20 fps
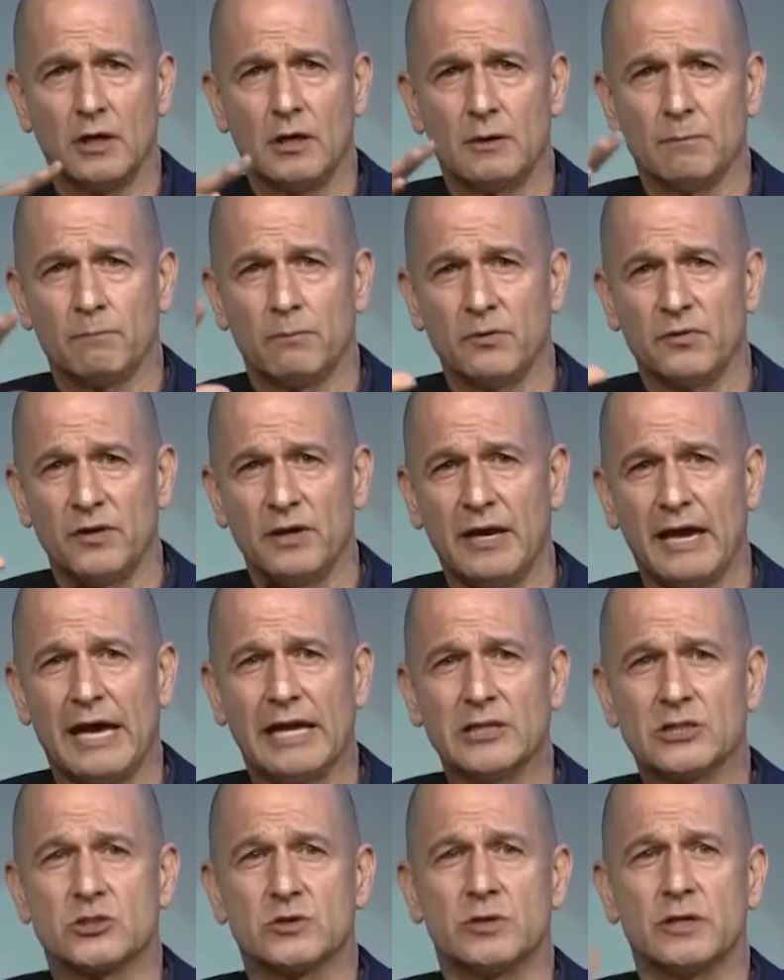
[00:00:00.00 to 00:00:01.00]
But the
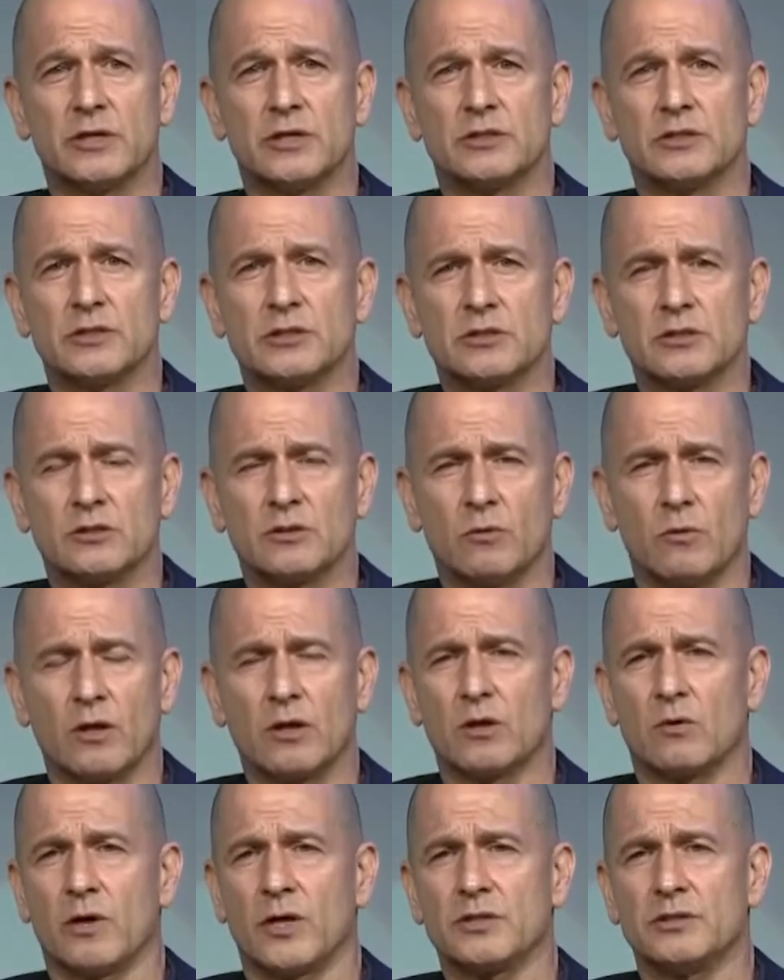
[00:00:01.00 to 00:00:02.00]
answer is one of the
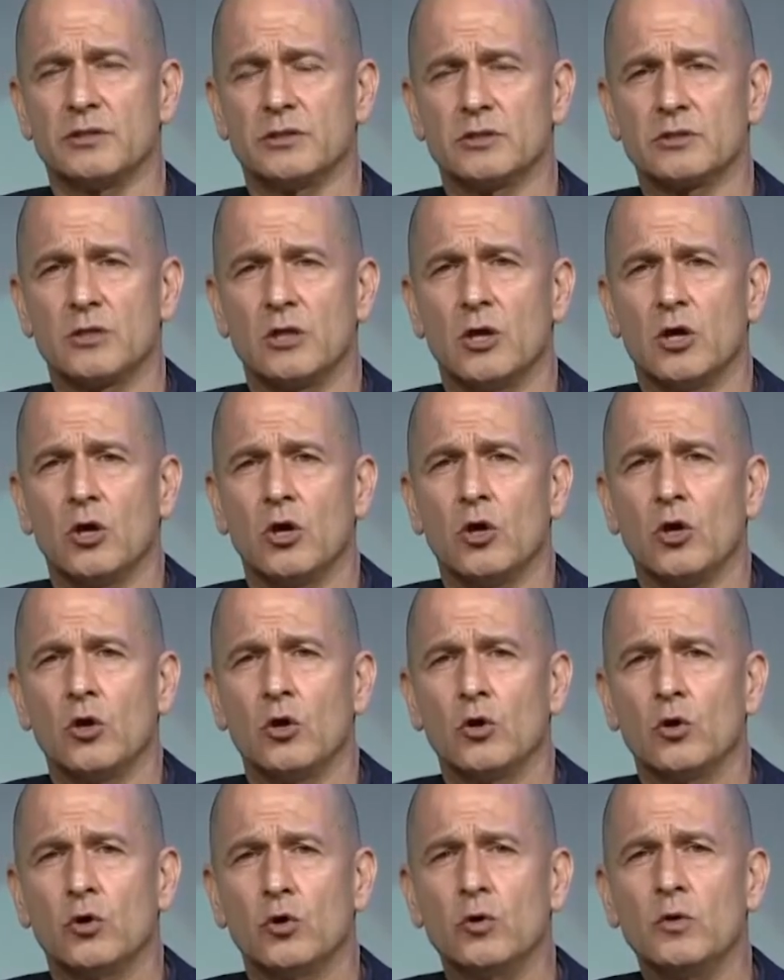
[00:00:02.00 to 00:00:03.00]
questions is,
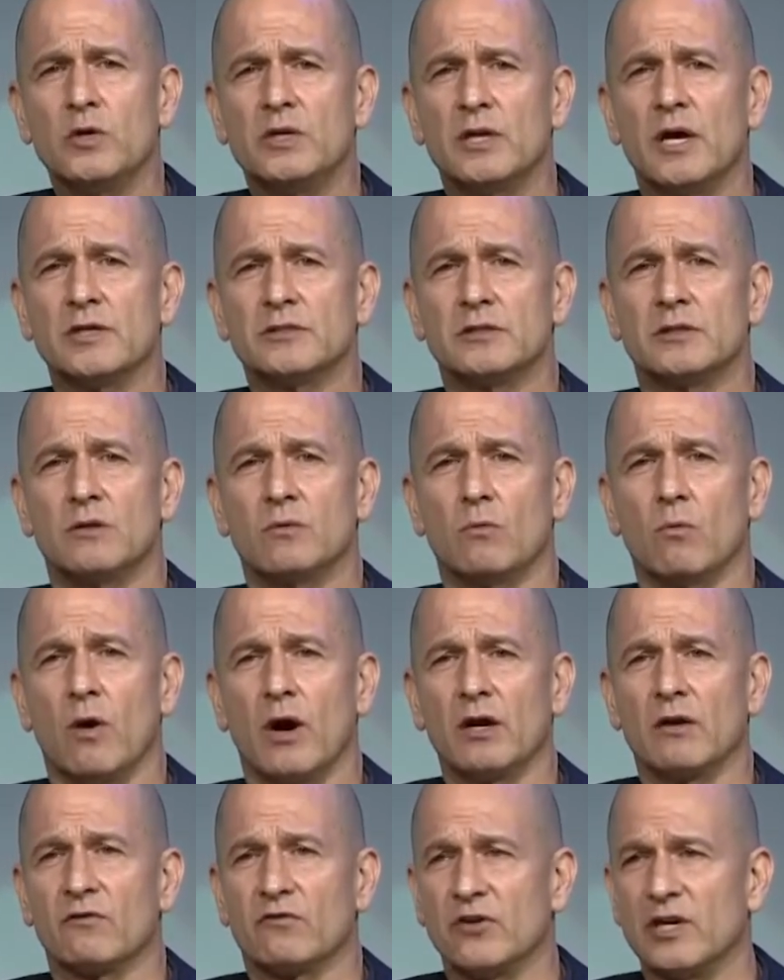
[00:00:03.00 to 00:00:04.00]
who doesn't
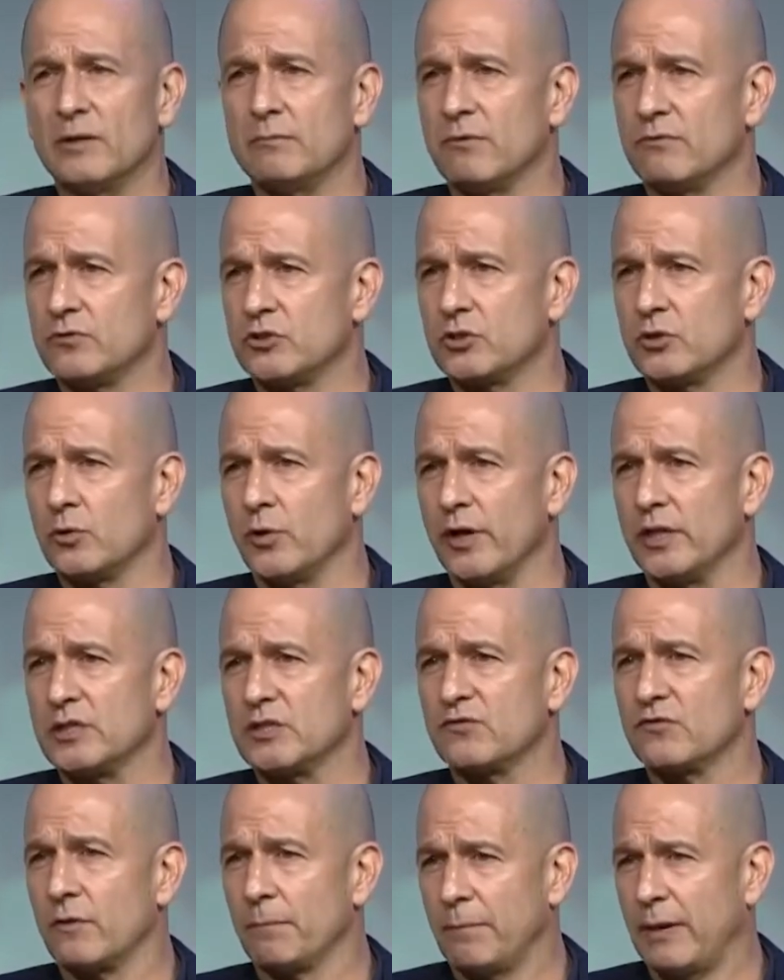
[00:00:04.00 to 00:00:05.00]
want freedom of choice
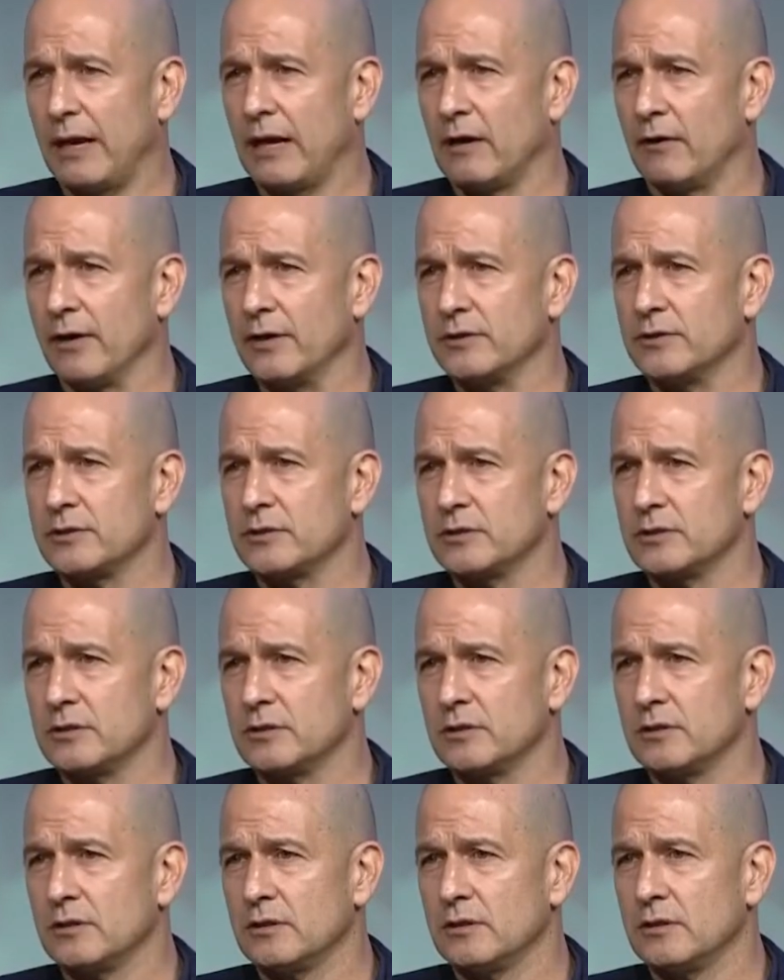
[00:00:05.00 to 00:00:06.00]
for parents?
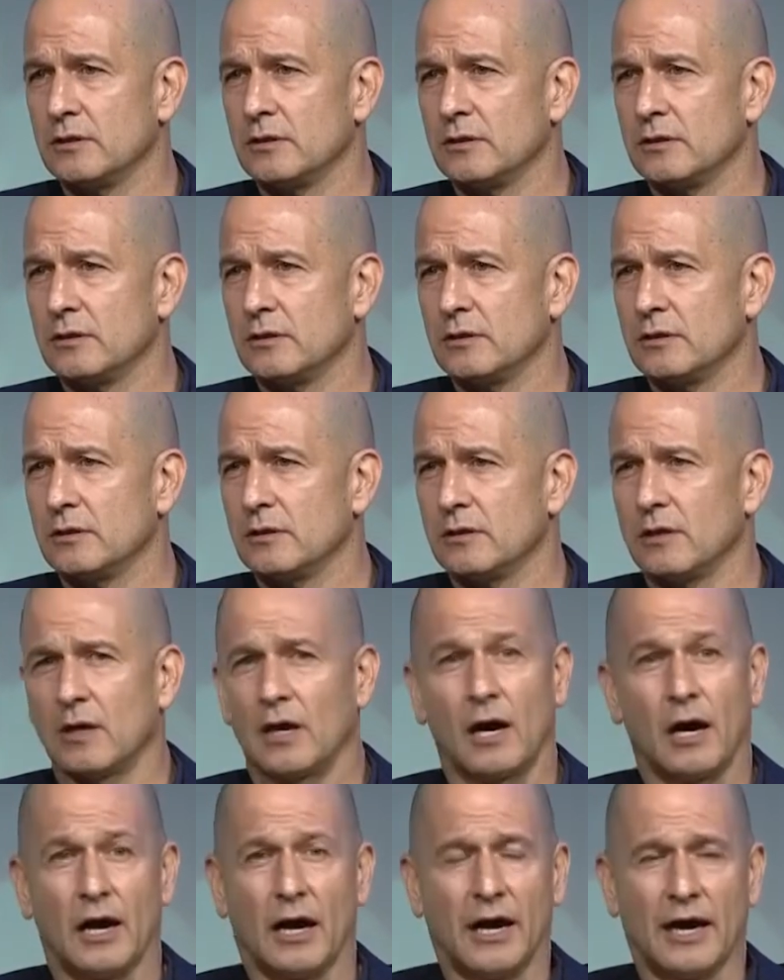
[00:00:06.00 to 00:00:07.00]

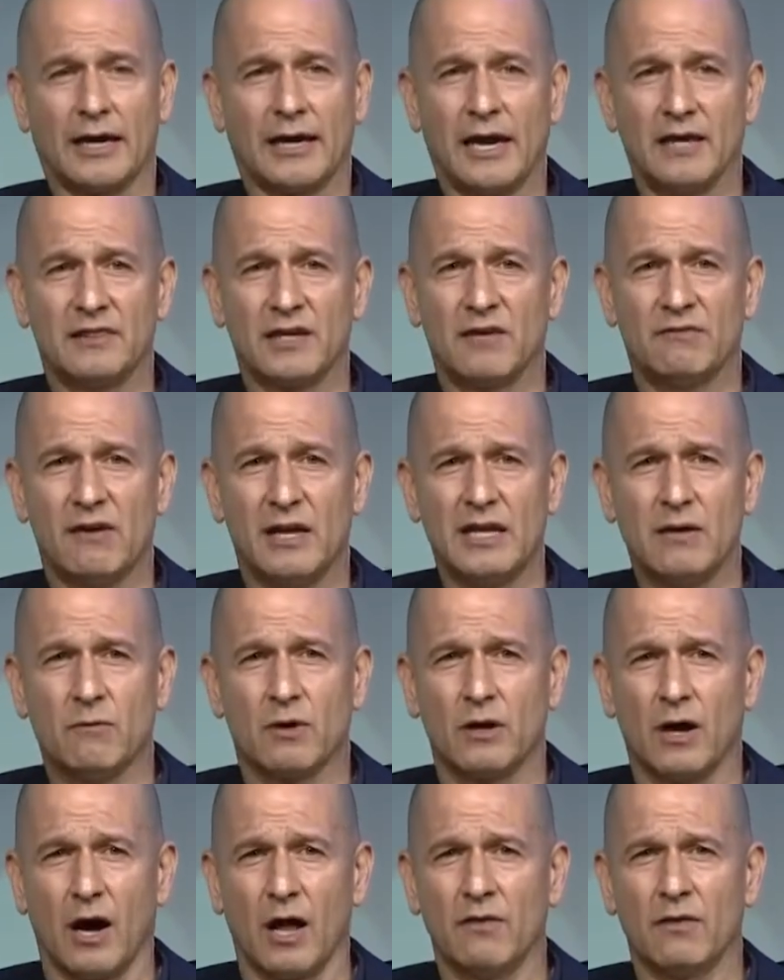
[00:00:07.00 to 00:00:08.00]
I can't think of anyone
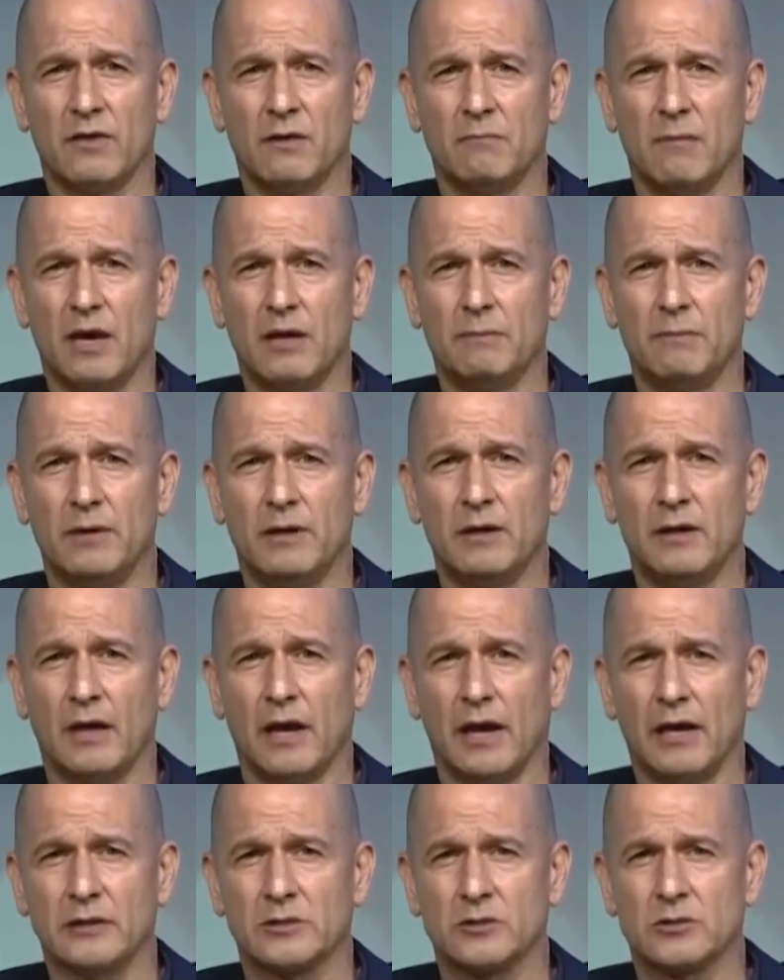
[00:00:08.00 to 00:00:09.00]
other than maybe
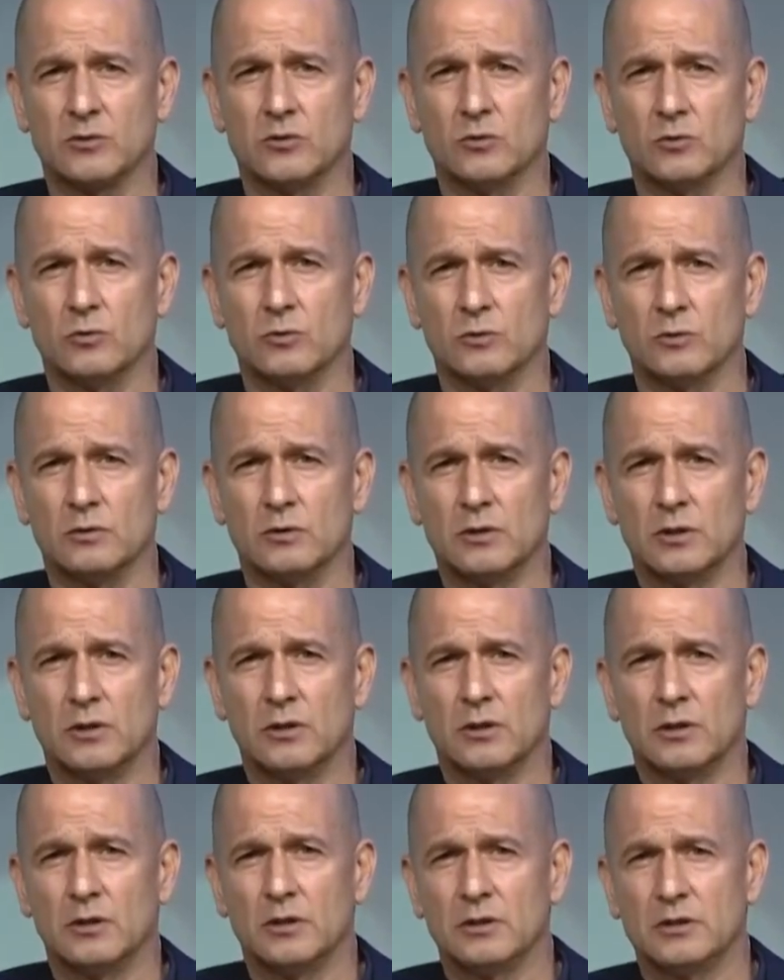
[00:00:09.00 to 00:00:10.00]
a school
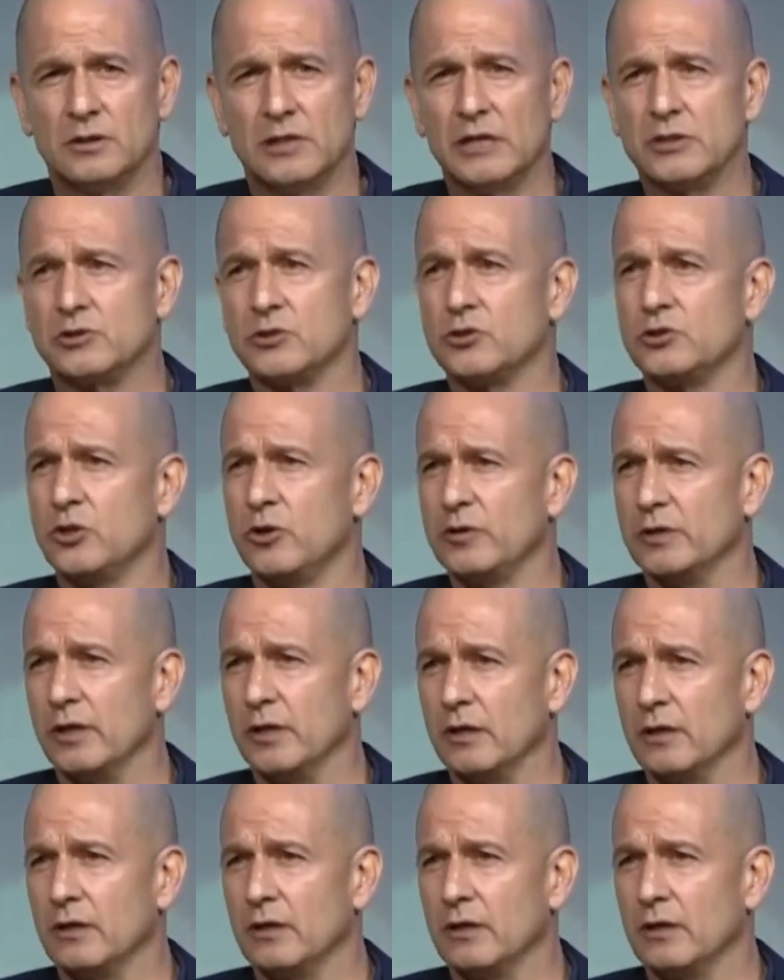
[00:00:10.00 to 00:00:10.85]
teachers' union,